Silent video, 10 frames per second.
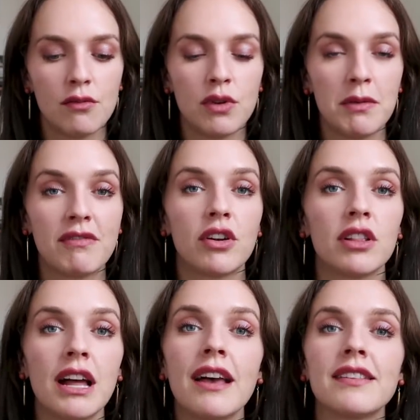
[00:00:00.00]
will be
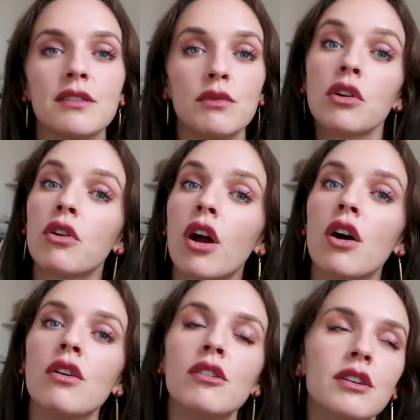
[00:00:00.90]
fertilized and will
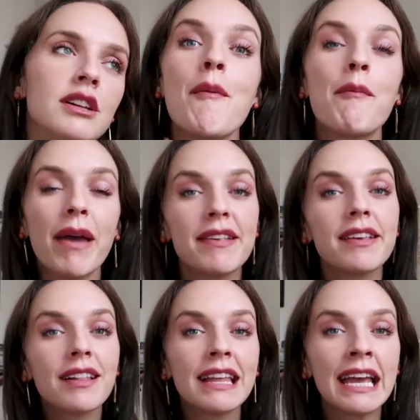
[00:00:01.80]
grow.
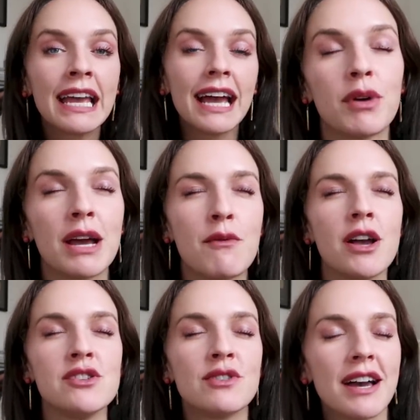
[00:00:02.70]
Basically, what I
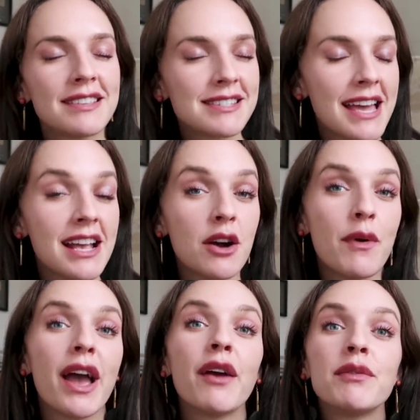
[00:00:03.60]
want you guys to take
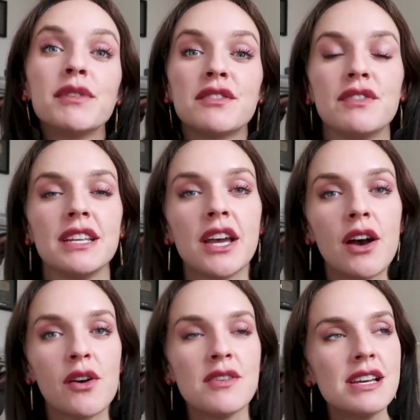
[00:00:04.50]
away from this
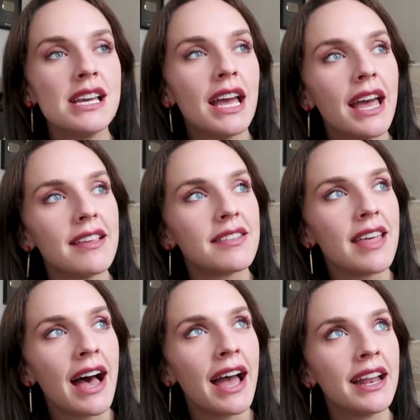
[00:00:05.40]
video is
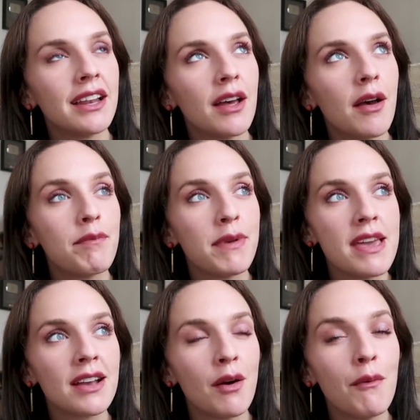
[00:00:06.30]
that
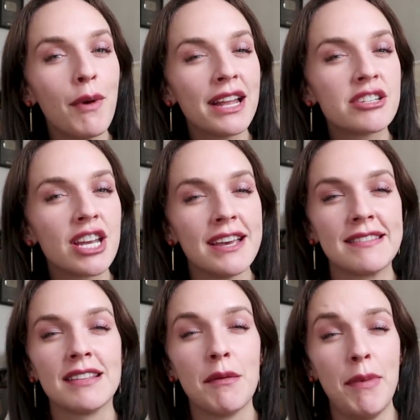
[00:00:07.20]
being a witch
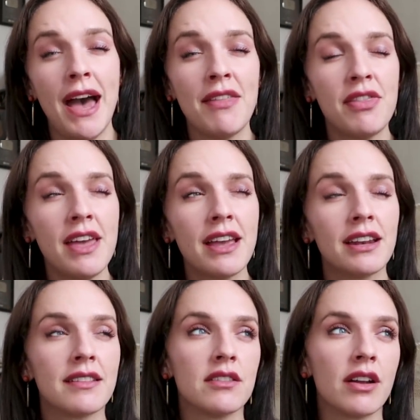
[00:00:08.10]
isn't a bad thing
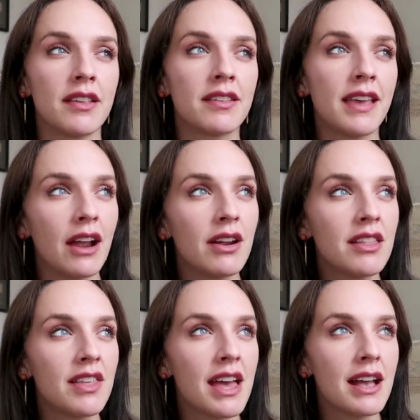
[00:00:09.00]
and it's not a scary
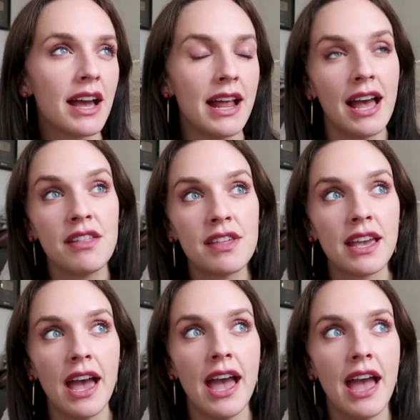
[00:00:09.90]
thing. And I
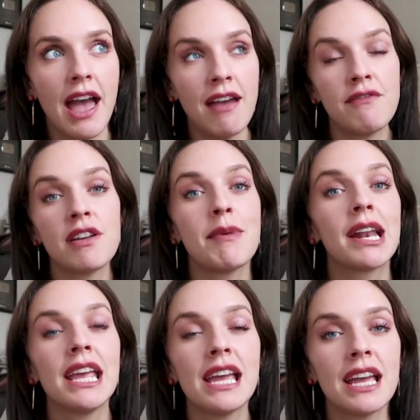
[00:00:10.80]
think
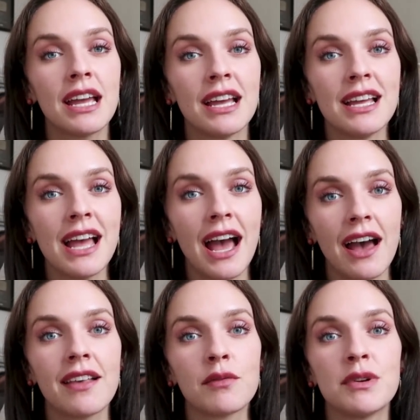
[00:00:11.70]
everybody
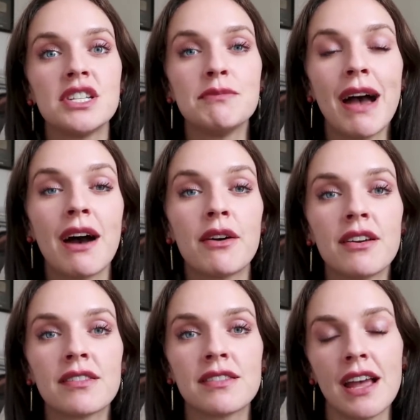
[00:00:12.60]
has witchy
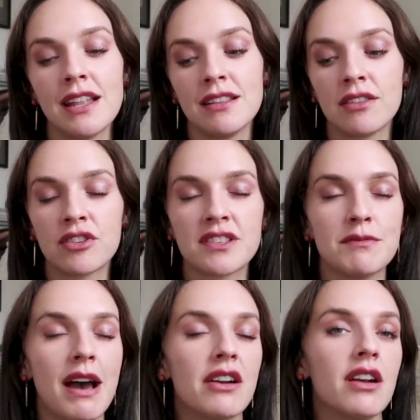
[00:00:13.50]
powers, and it's just a
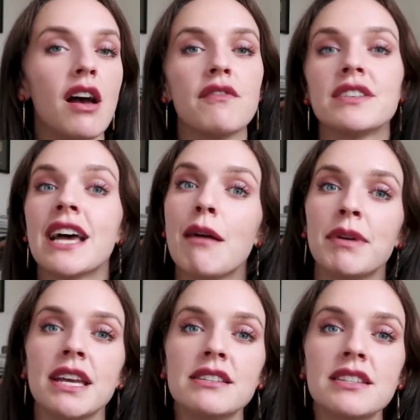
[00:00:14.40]
matter of
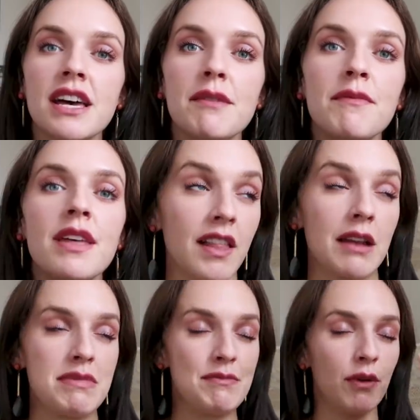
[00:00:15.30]
tapping into them. A lot
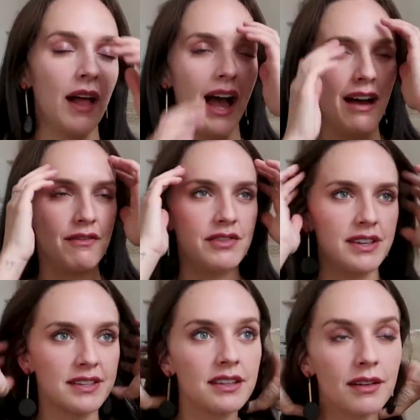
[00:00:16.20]
of people have
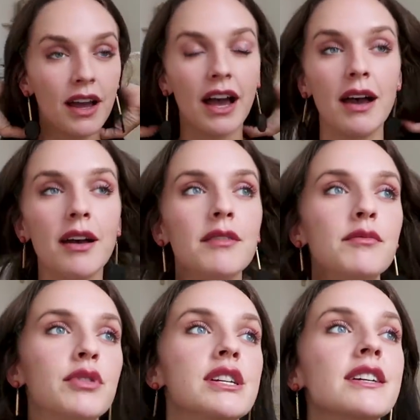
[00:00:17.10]
this
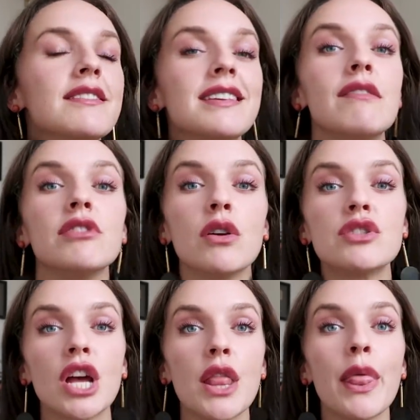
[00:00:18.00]
preconceived
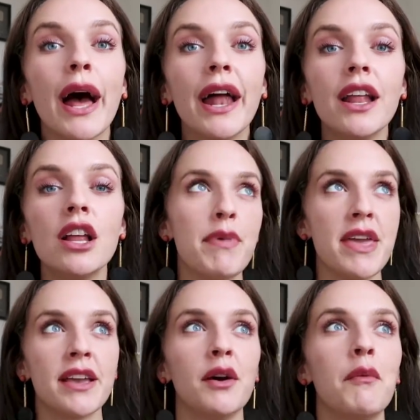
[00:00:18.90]
notion that
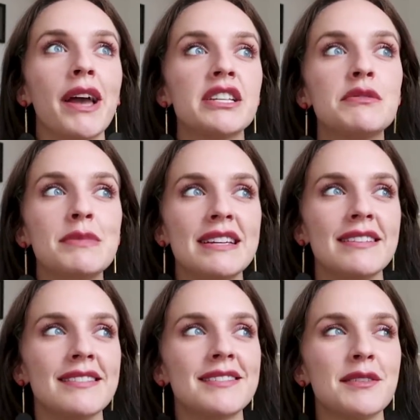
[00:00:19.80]
being a witch
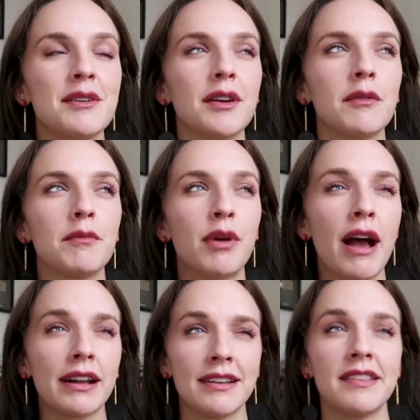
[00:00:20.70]
means
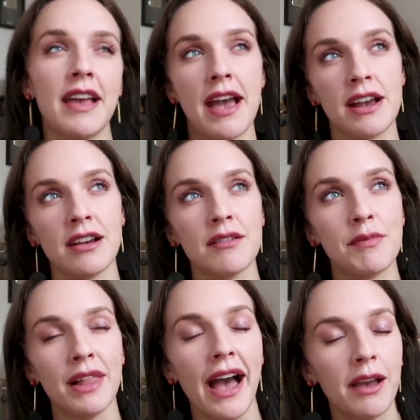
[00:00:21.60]
practicing
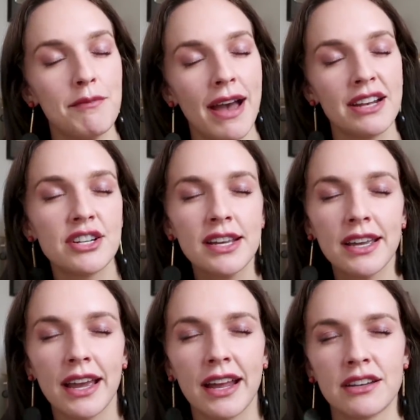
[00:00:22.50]
black
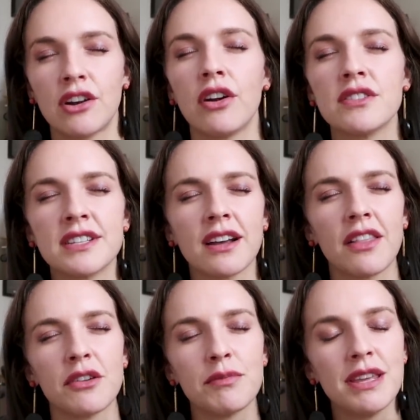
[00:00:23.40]
magic and cursing
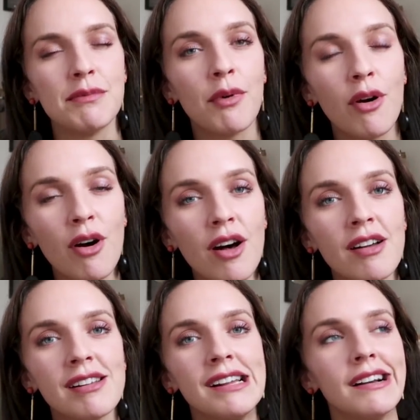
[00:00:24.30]
other people,
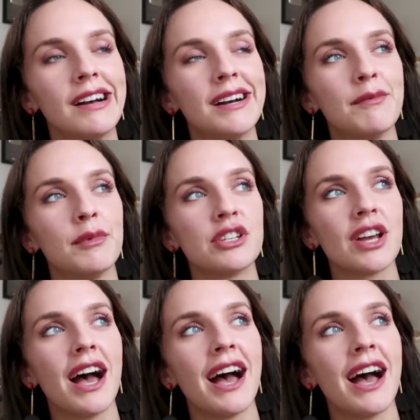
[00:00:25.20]
which